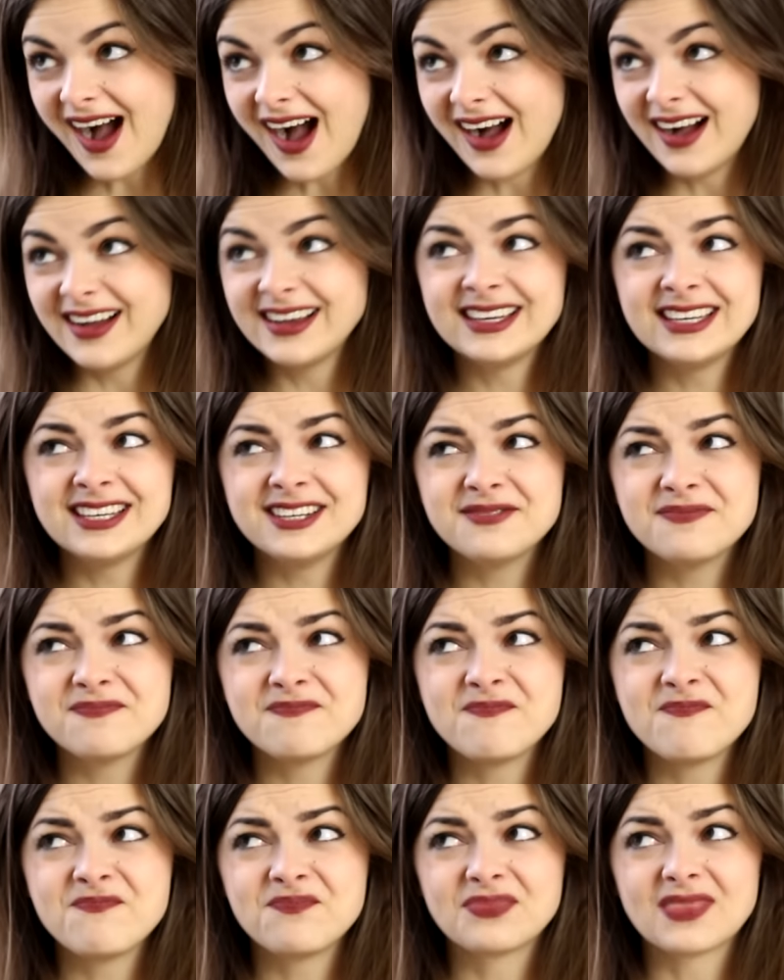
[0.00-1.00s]
I
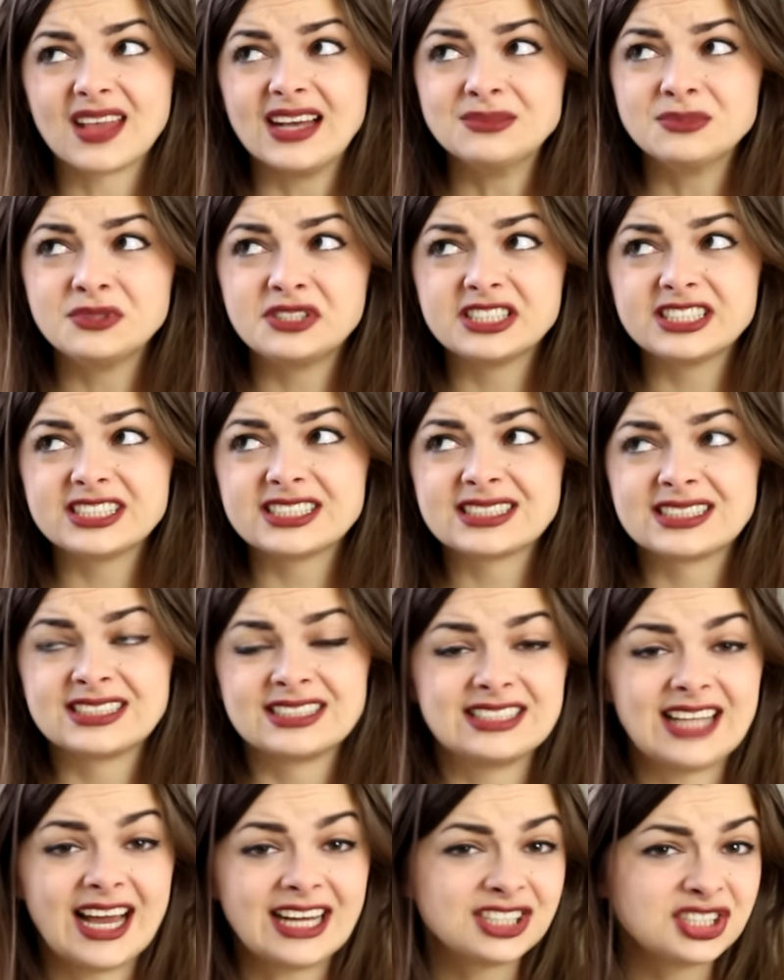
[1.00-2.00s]
am just
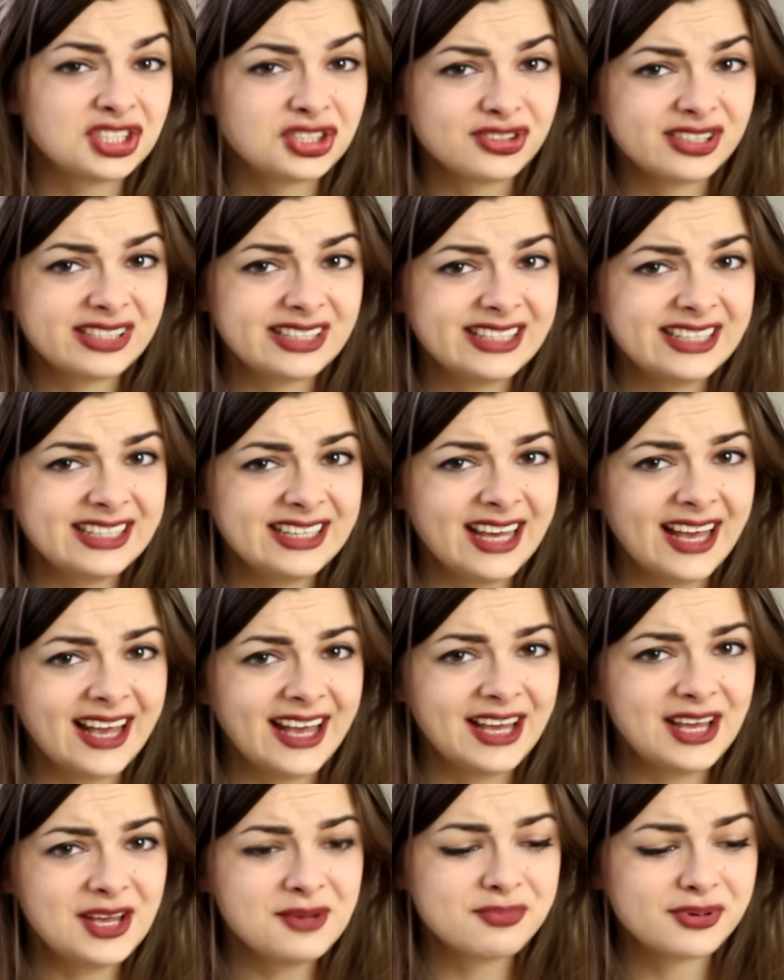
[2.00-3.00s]
naturally
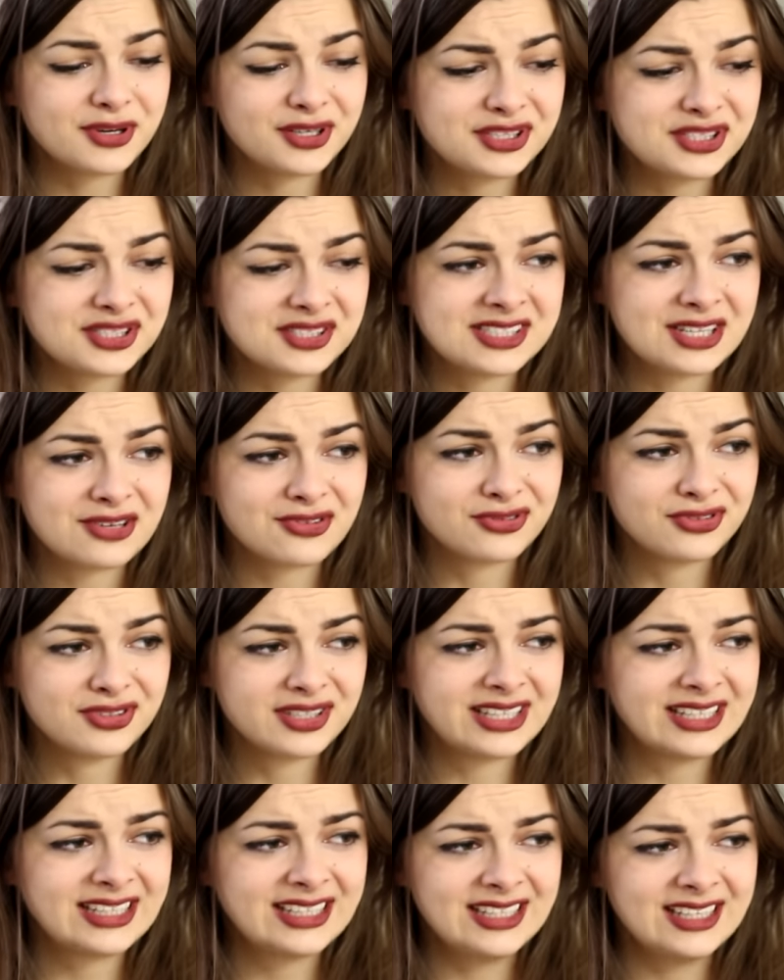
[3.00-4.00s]
a person that
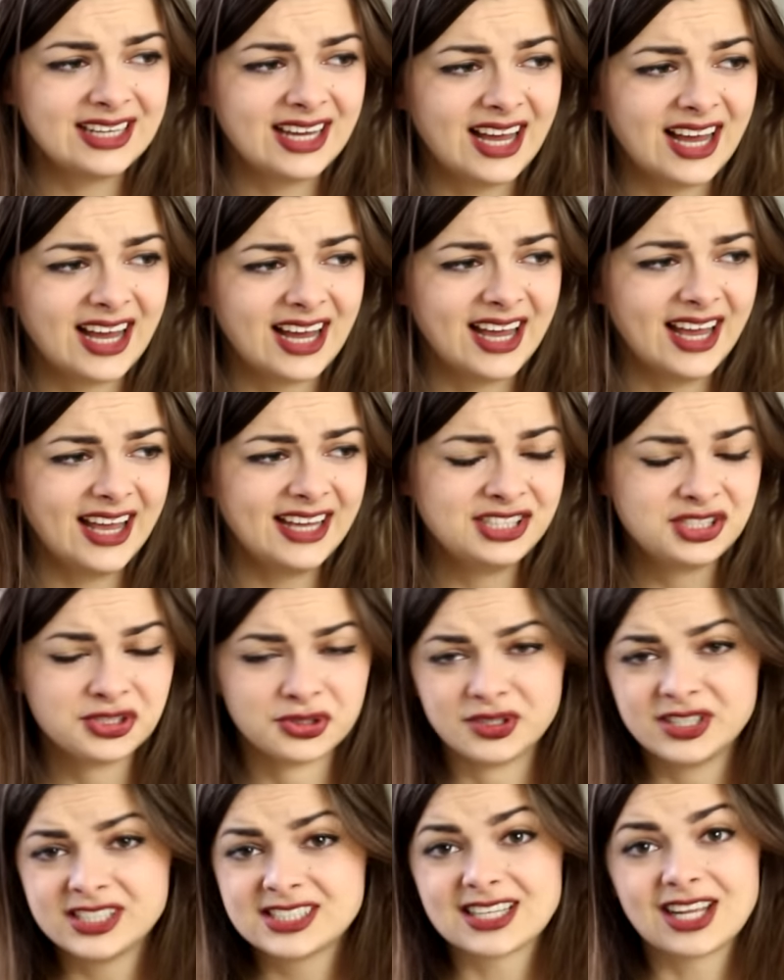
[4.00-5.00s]
really
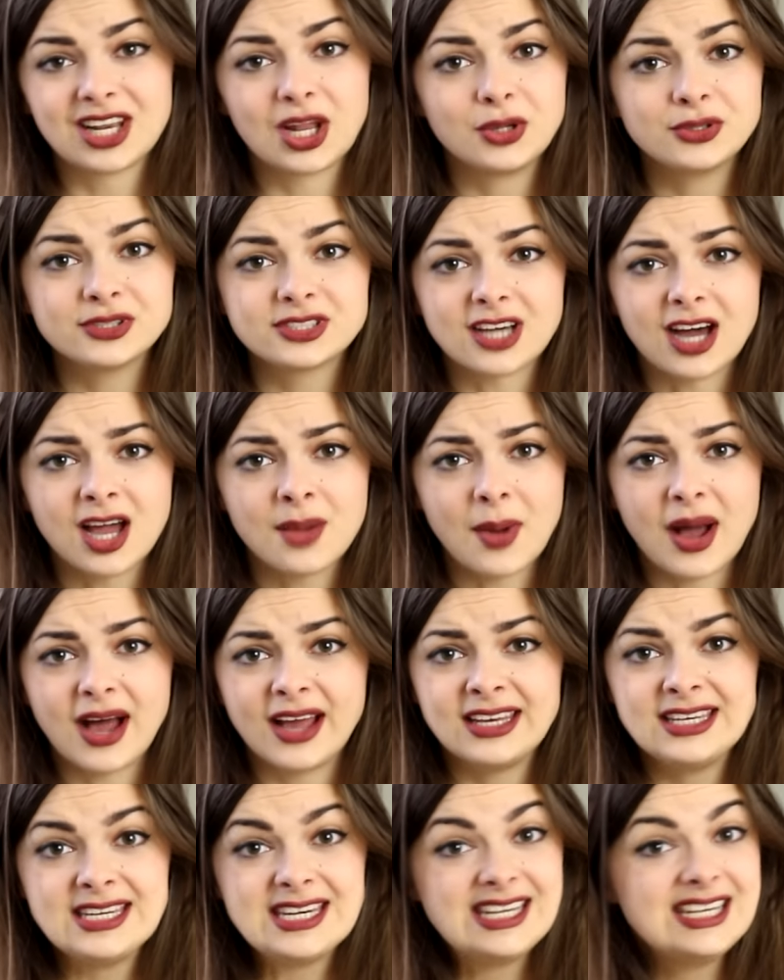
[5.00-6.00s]
enjoys alone time.
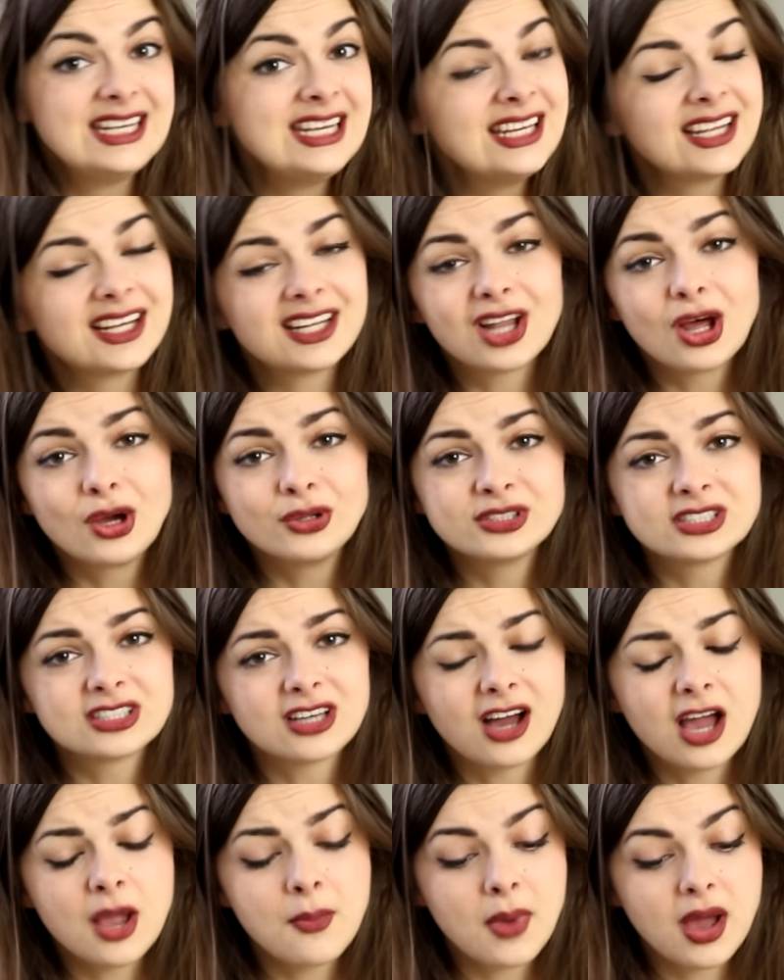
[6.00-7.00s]
I need alone
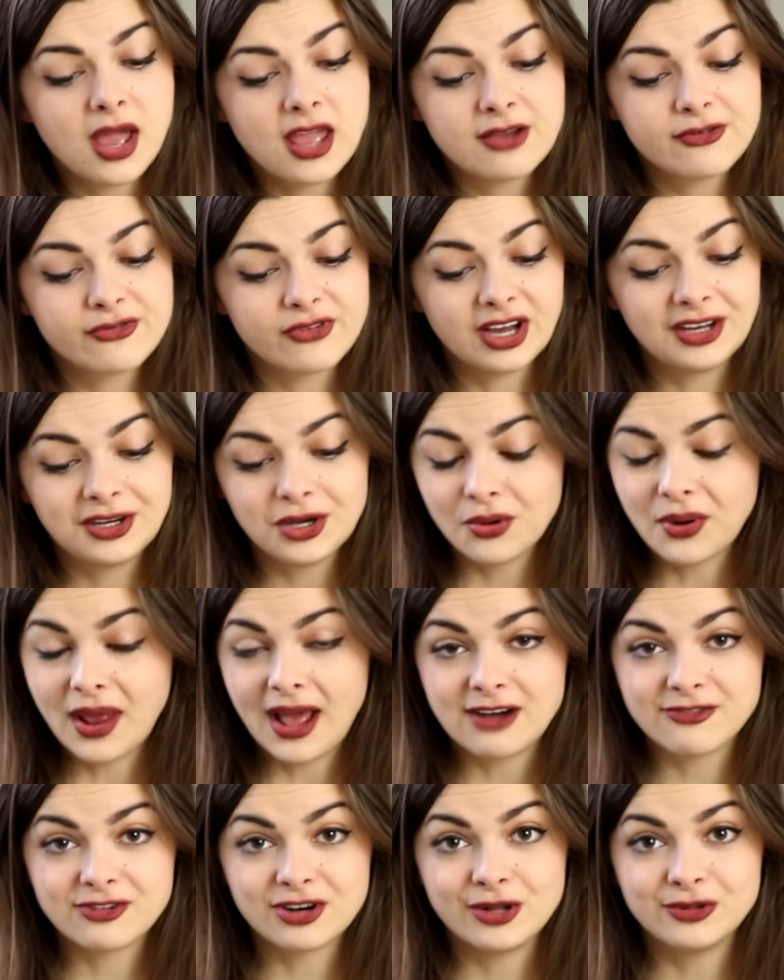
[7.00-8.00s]
time. If I don't
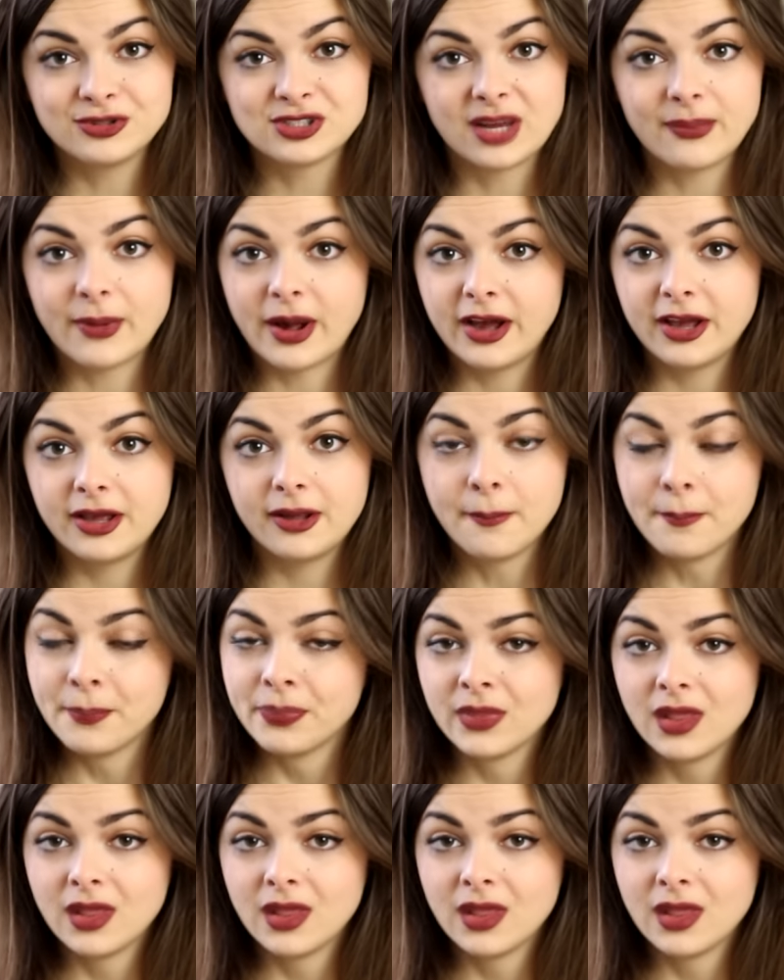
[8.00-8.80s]
have alone time, I